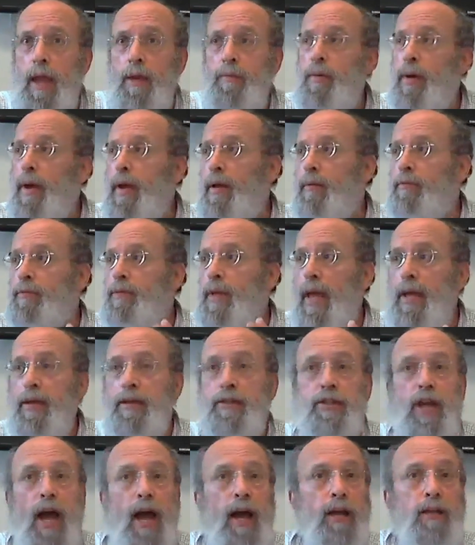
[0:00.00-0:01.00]
Abraham
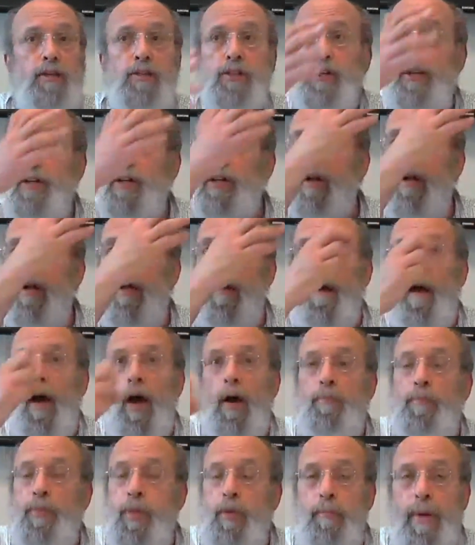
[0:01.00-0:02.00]
takes Isaac
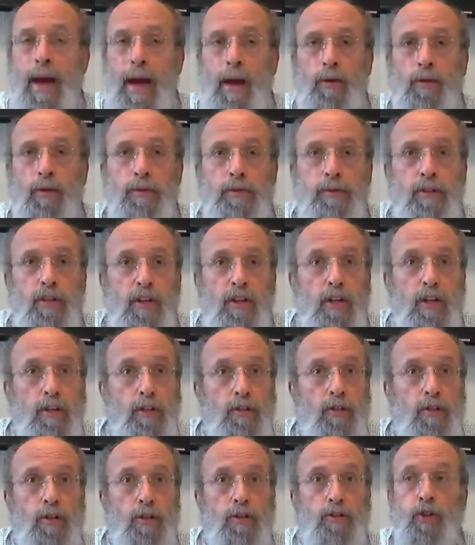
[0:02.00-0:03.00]
up the mountain
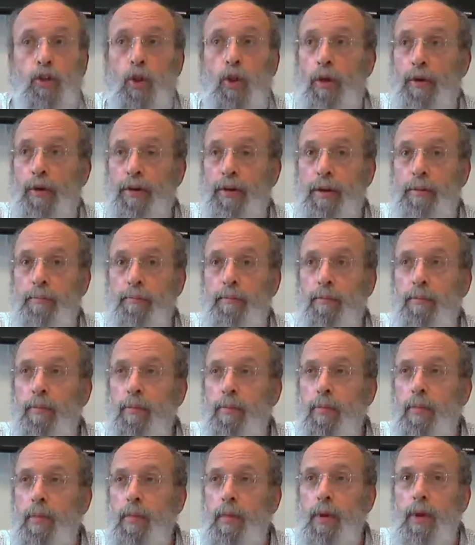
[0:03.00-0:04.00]
to slaughter him.
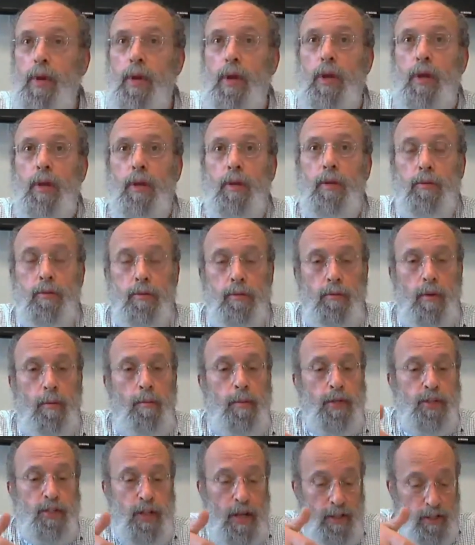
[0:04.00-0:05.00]

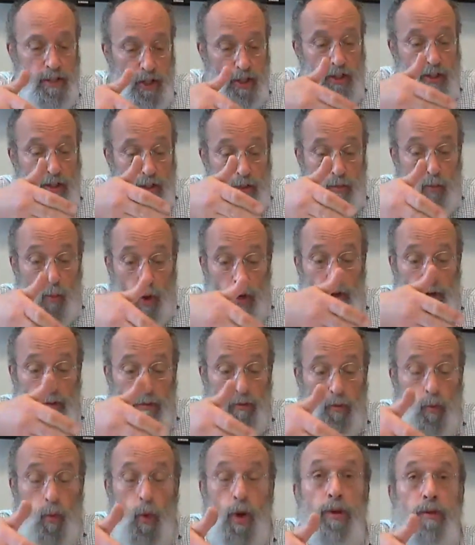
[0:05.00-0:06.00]
Rabbi Steinsaltz, in one
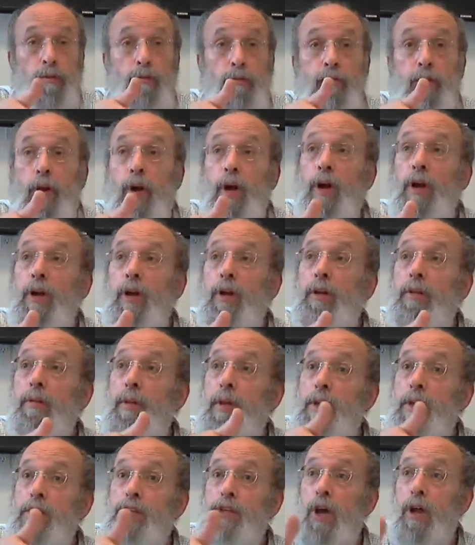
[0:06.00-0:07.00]
of
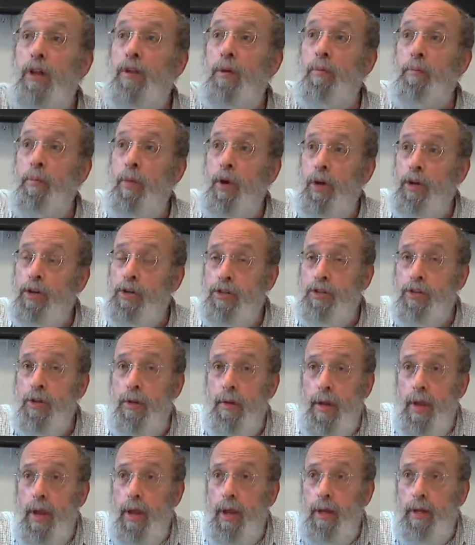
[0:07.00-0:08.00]
his other books,
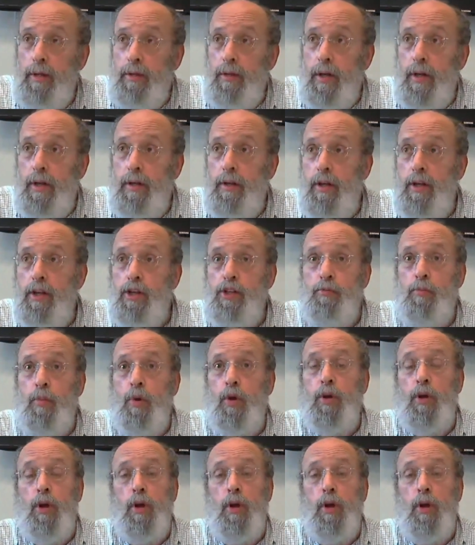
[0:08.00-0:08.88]
his book